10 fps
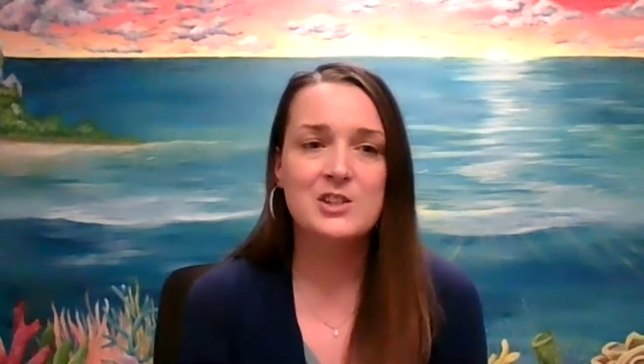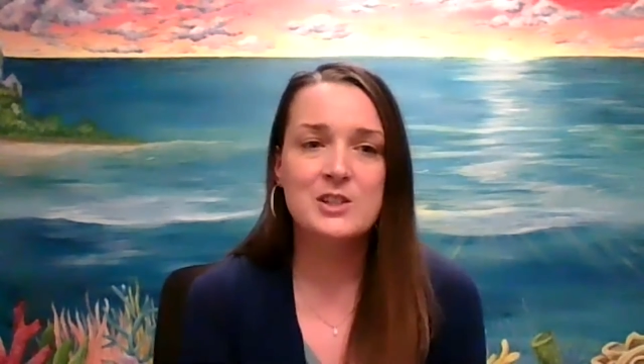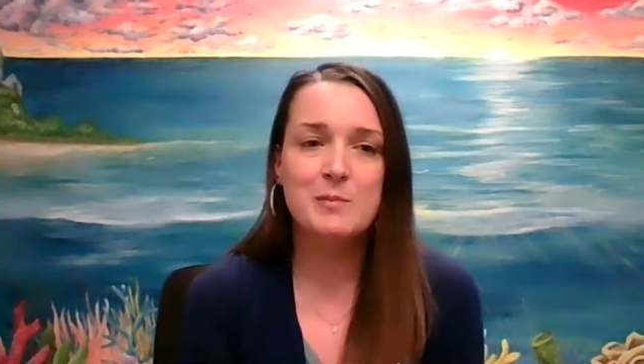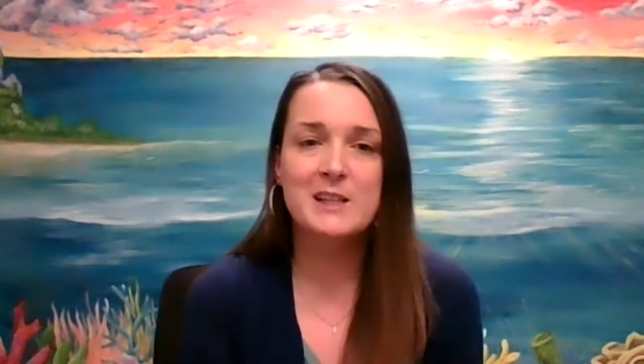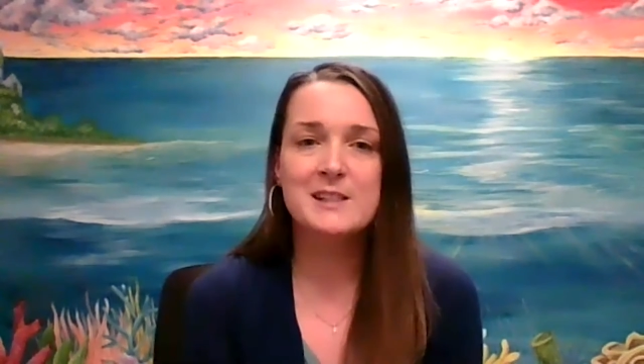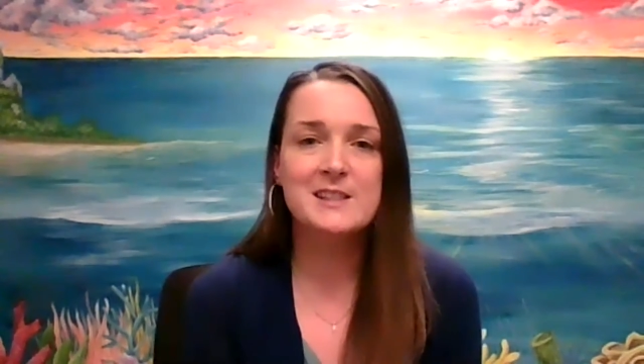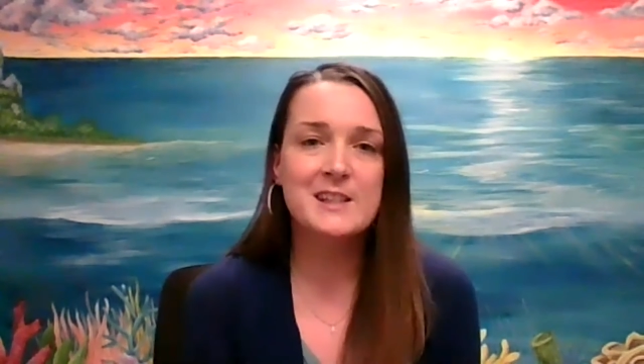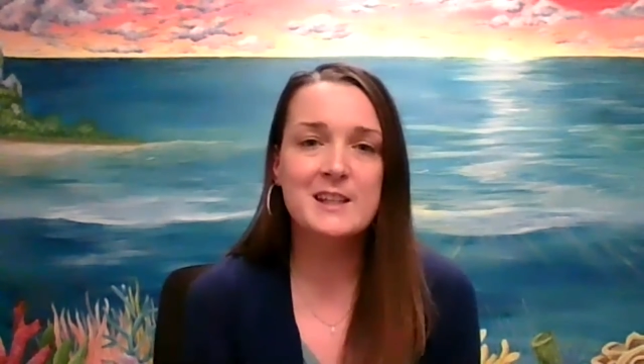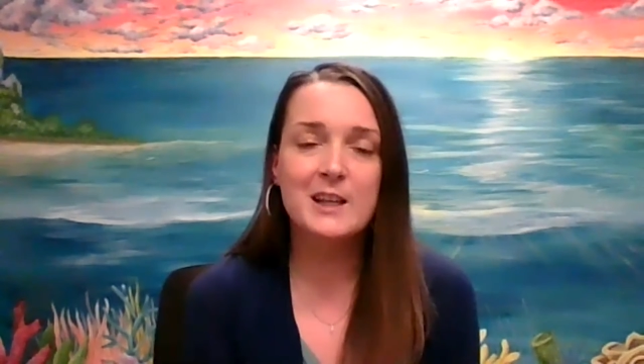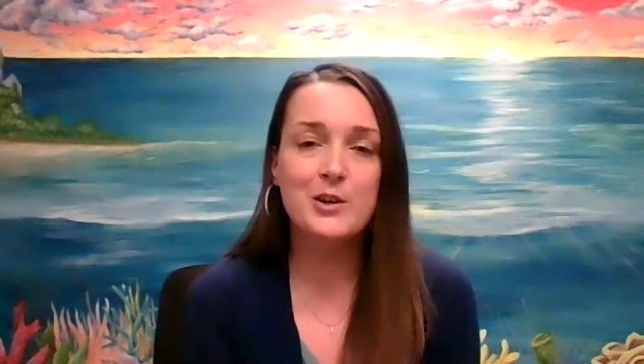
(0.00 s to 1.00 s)
just makes us
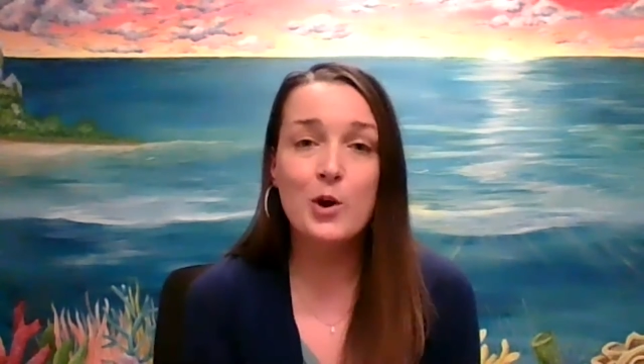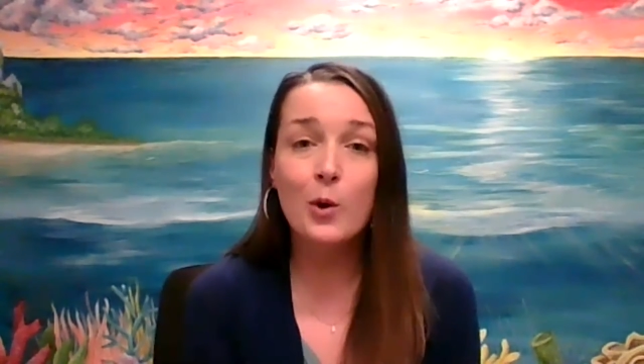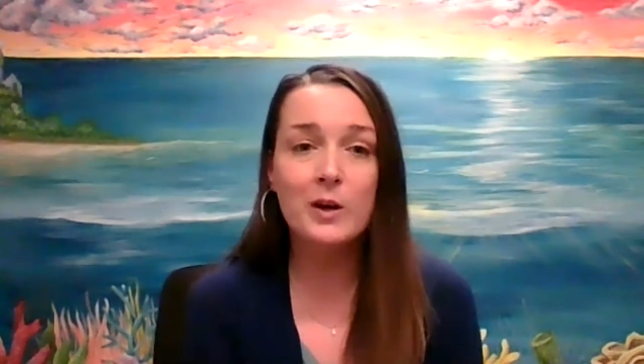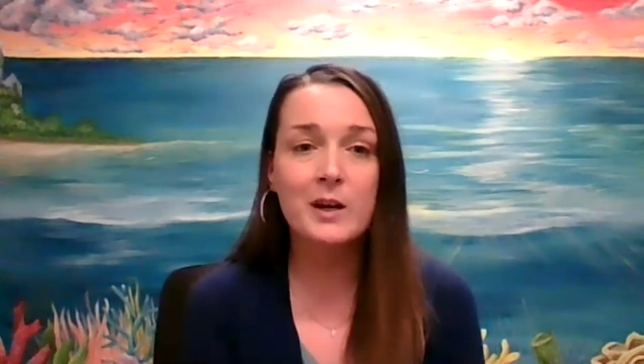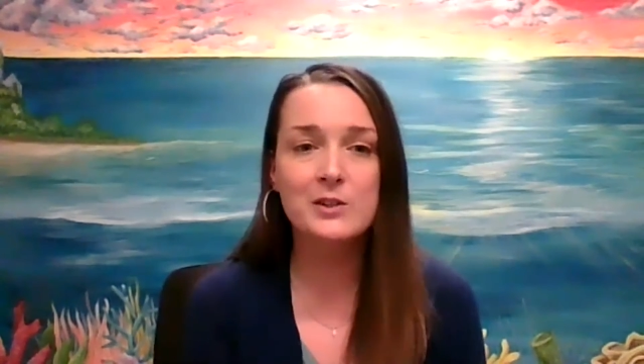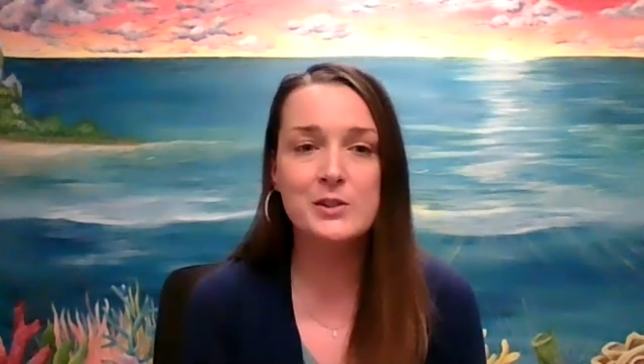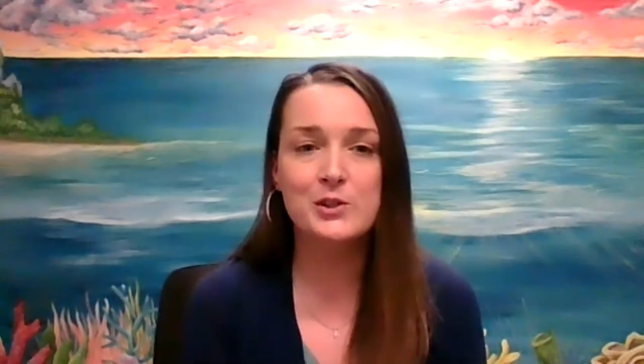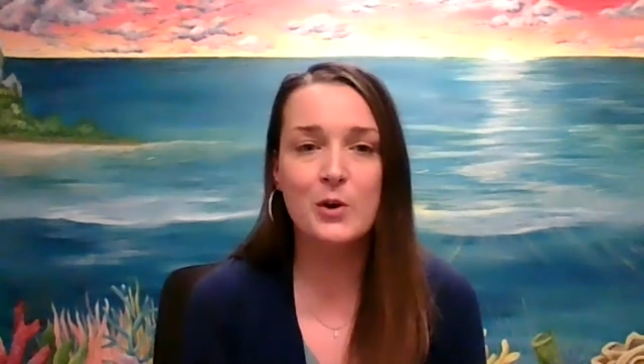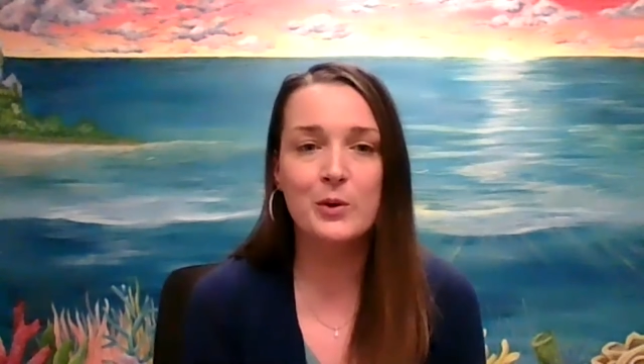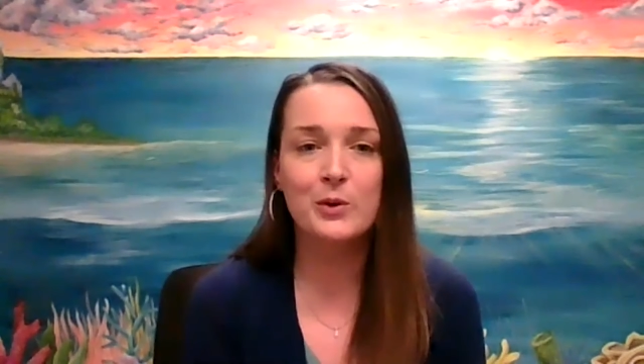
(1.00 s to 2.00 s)
think that no one else is
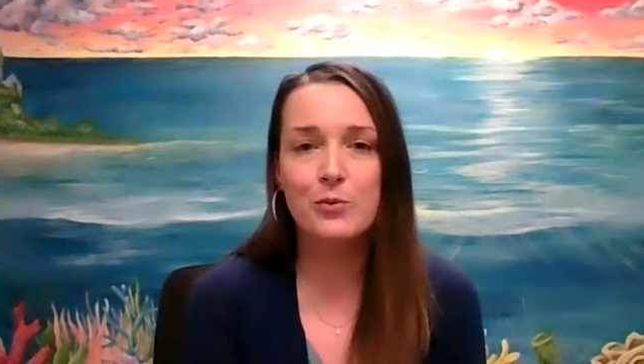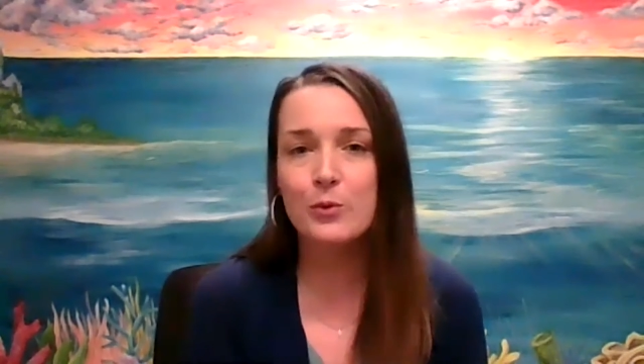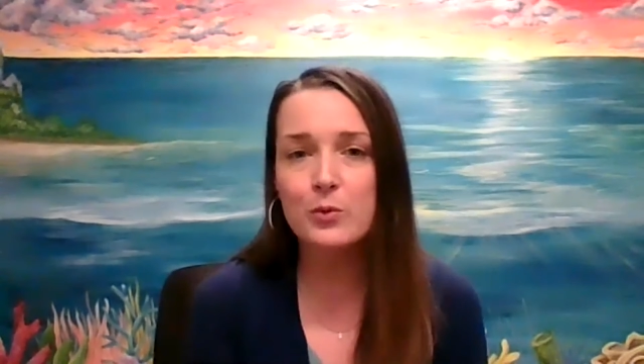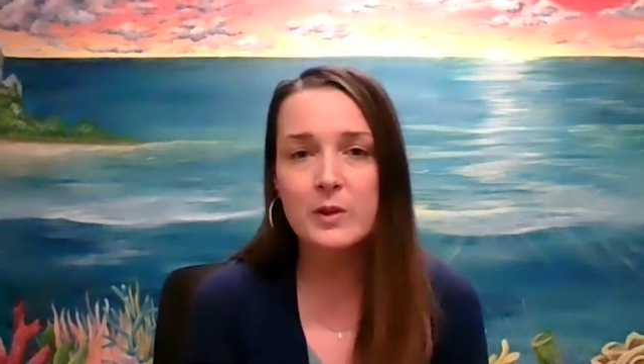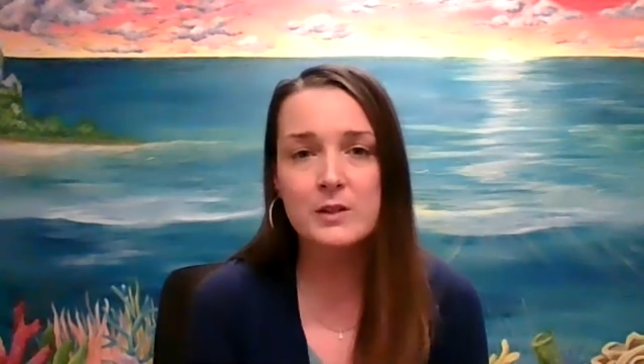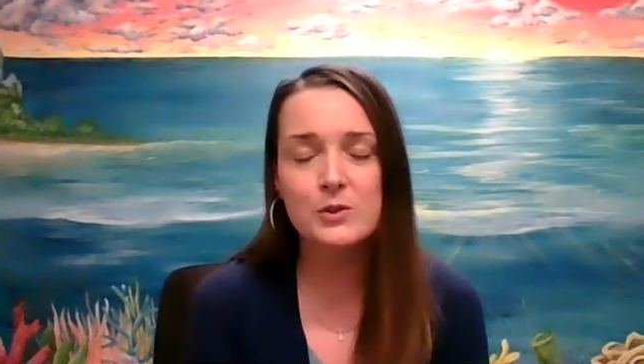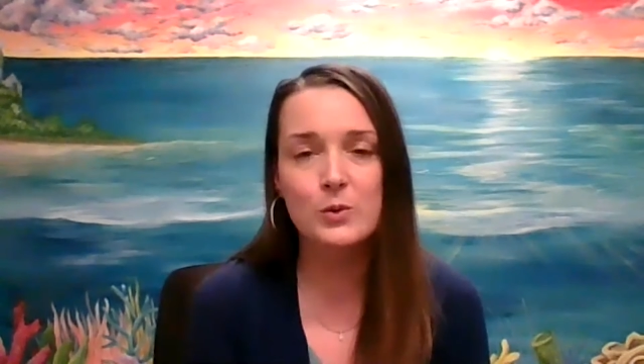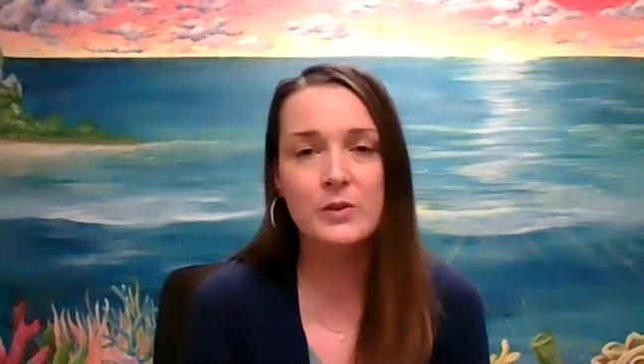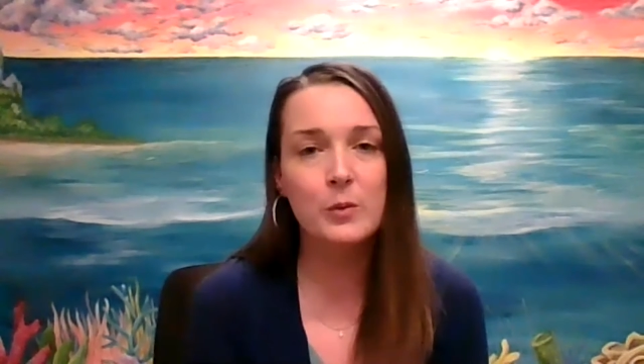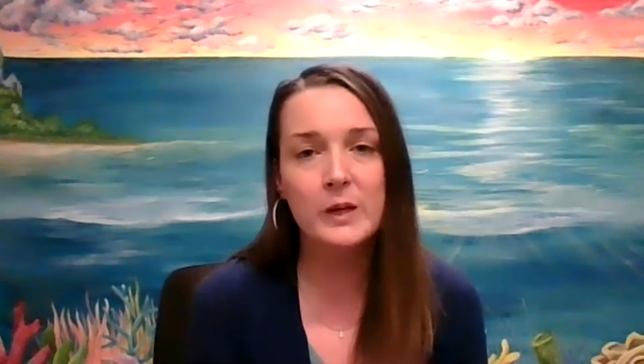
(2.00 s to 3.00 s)
going through this or
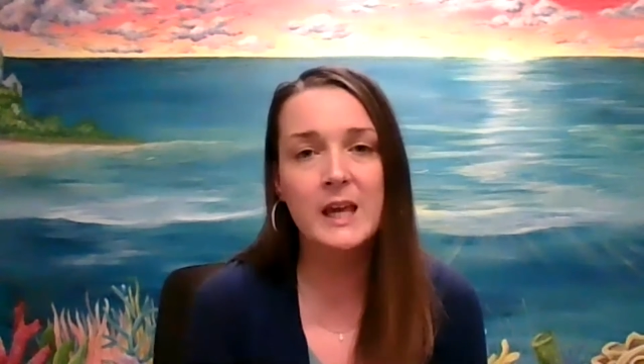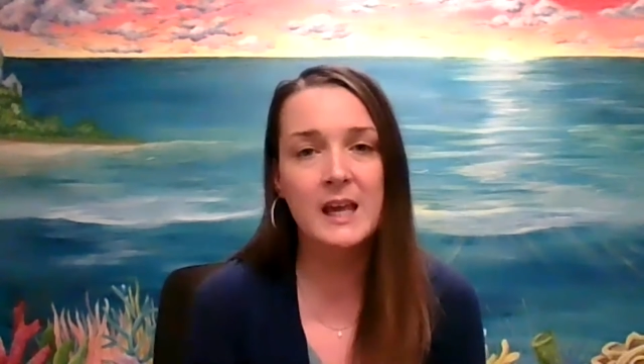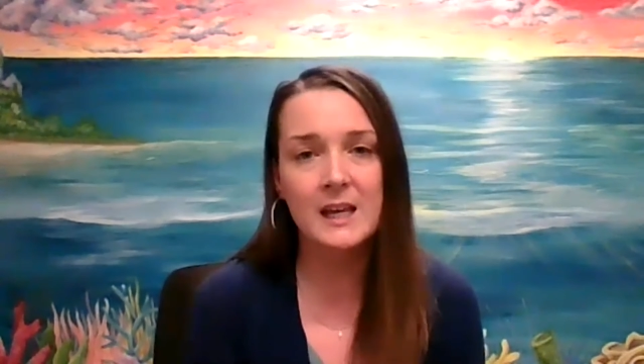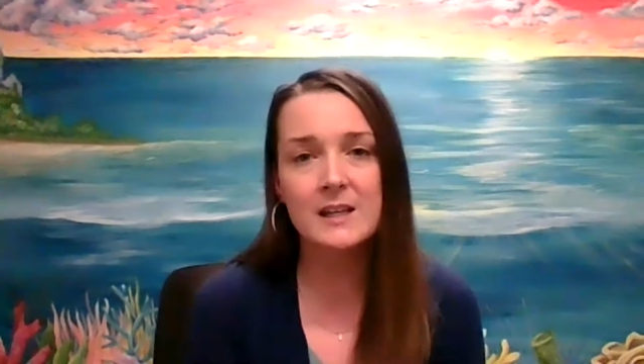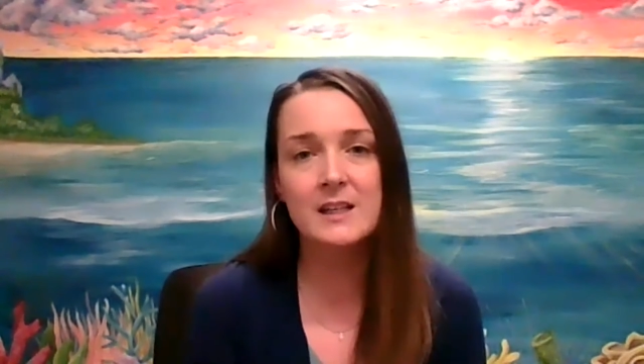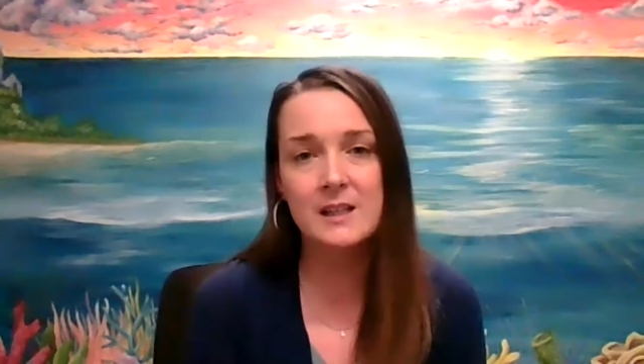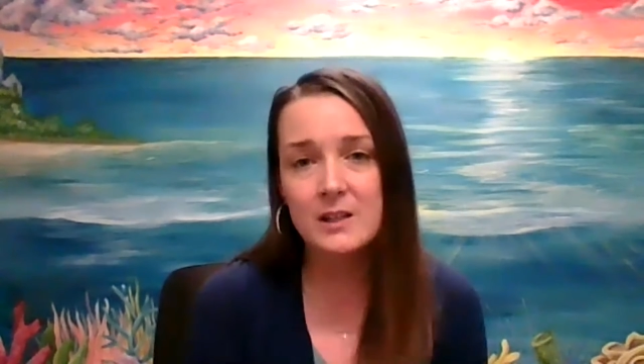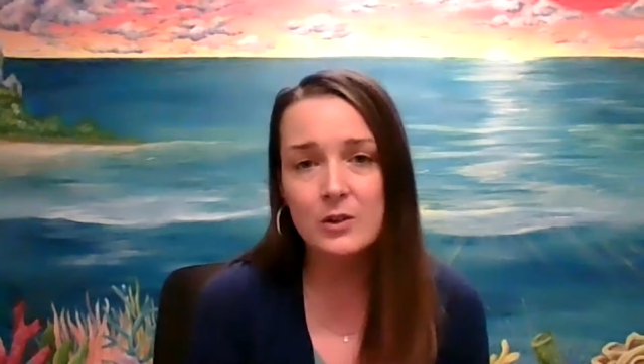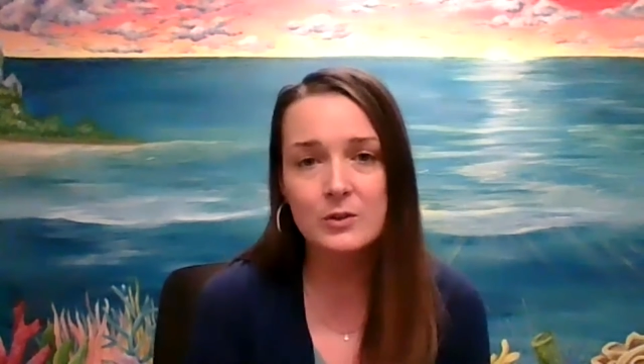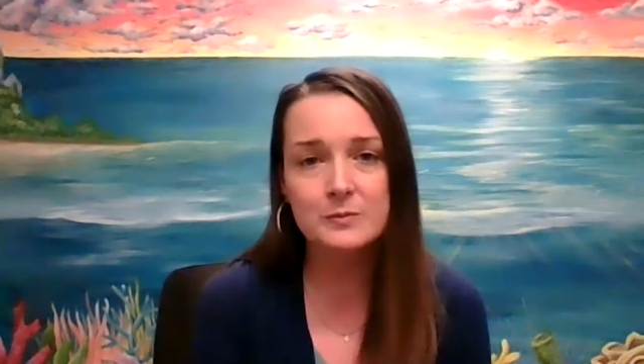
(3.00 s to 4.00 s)
that we can't
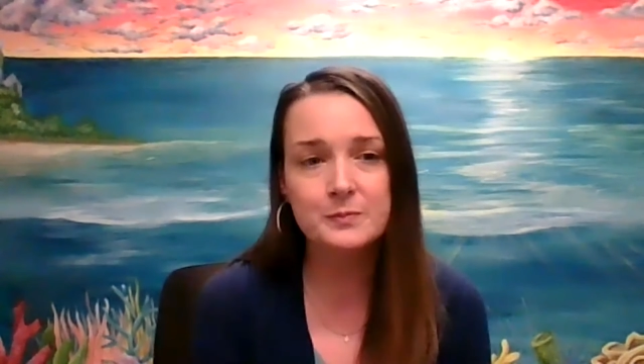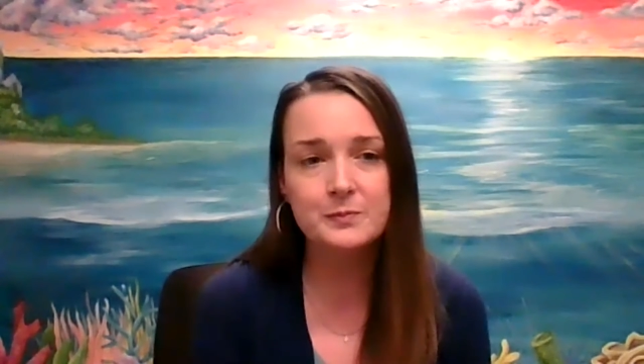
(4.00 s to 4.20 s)
heal.